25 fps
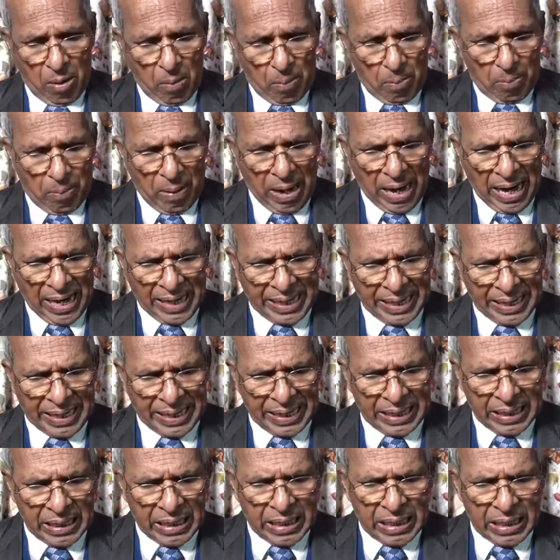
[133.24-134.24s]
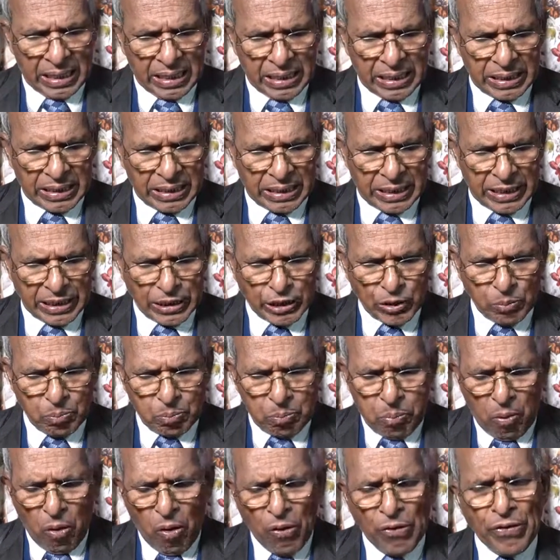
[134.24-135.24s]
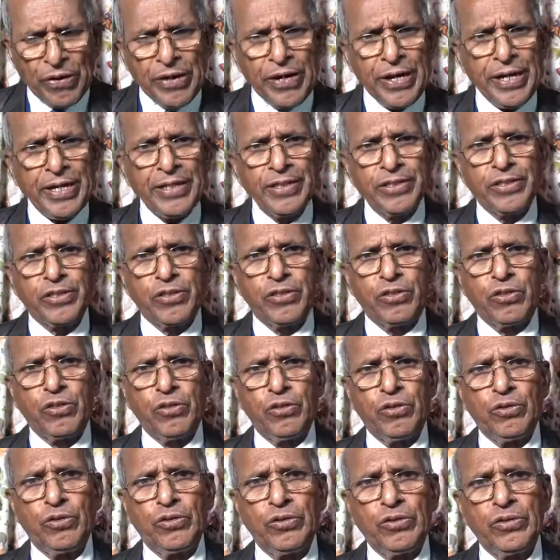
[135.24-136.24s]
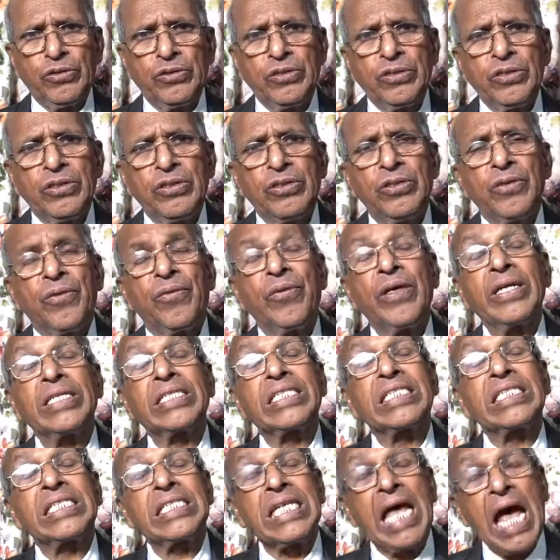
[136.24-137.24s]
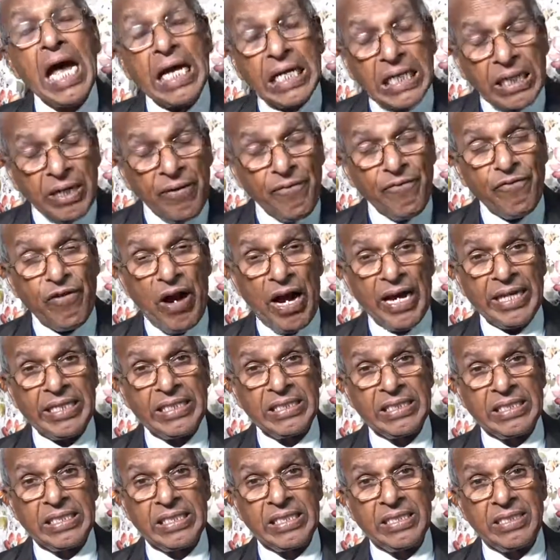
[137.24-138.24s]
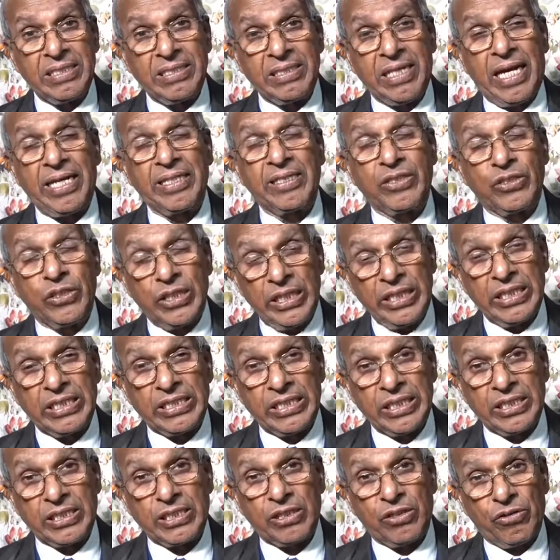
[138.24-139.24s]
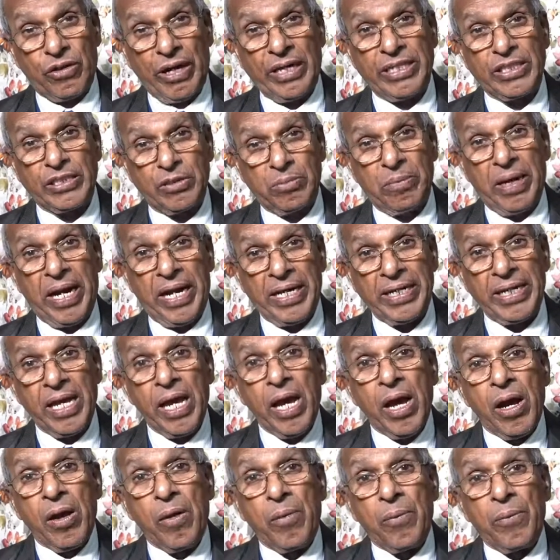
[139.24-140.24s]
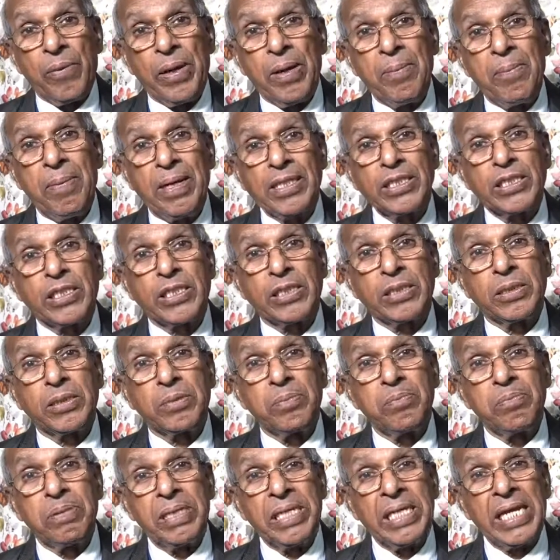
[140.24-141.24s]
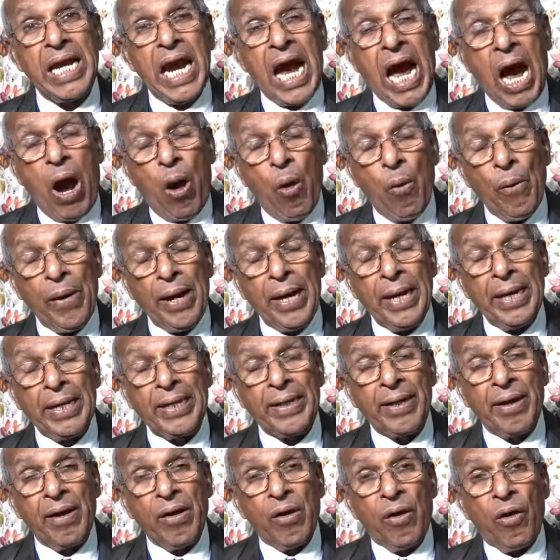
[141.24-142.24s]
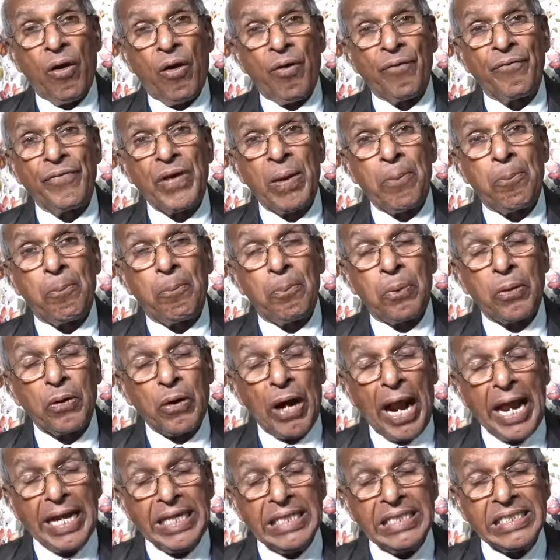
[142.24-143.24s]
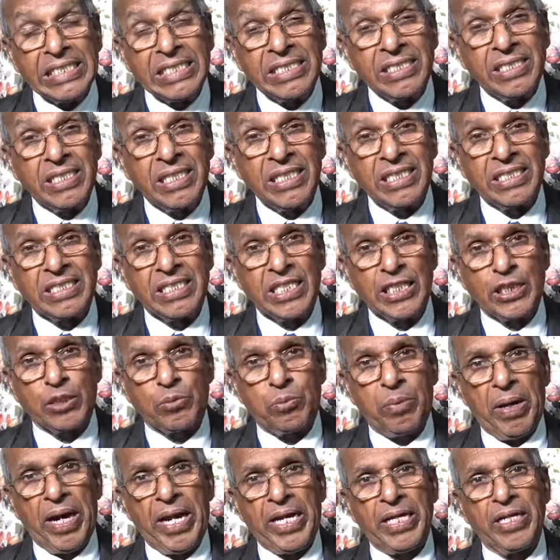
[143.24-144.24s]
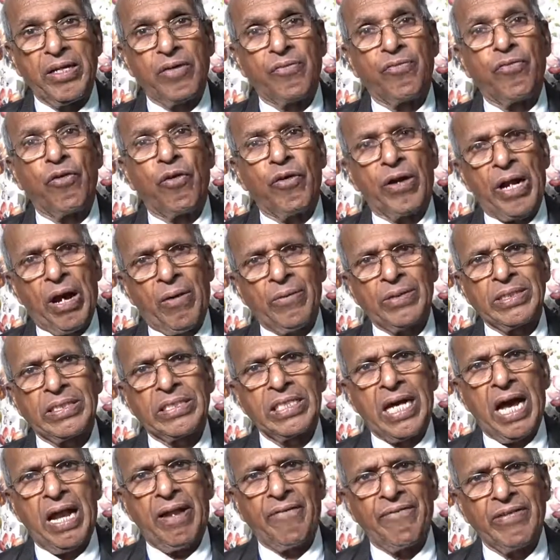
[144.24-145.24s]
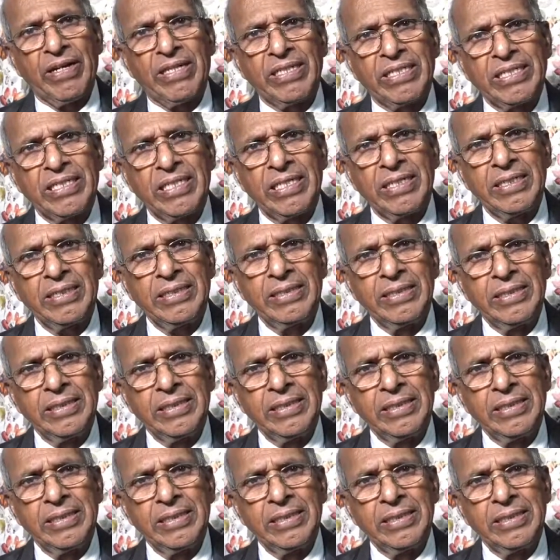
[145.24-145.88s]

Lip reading: by responding to the sacrifice that Jesus Christ made. We must be aware of the price Jesus paid for our salvation.